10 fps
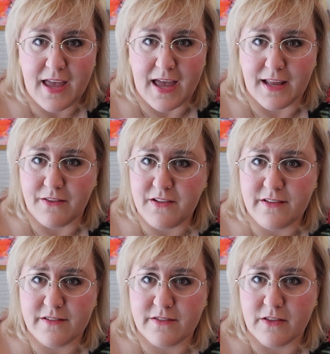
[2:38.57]
and this
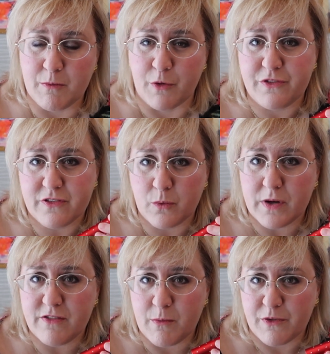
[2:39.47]
is the one
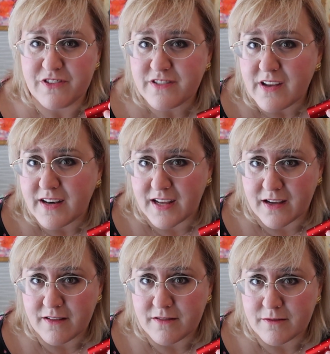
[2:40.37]
of the most
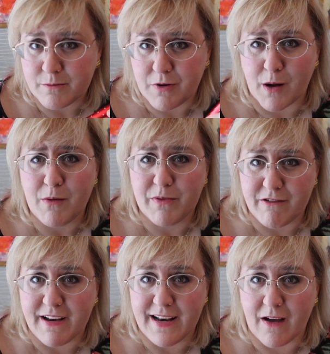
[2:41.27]
stunning, probably
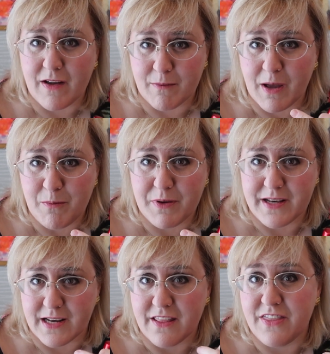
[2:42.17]
right now in my
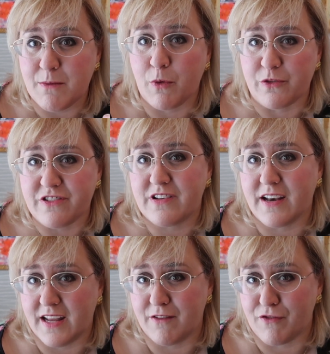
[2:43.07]
opinion, the most
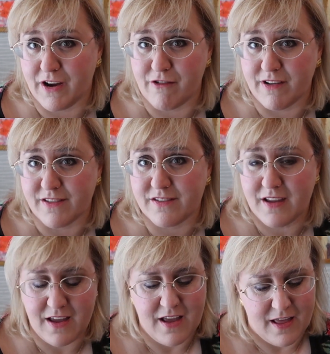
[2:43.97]
stunning fragrance
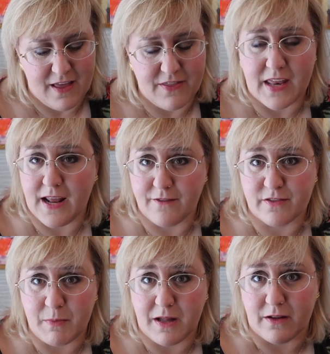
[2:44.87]
that I've
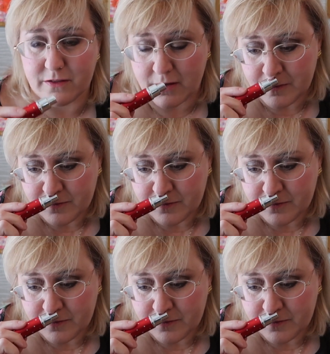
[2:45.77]
smelled.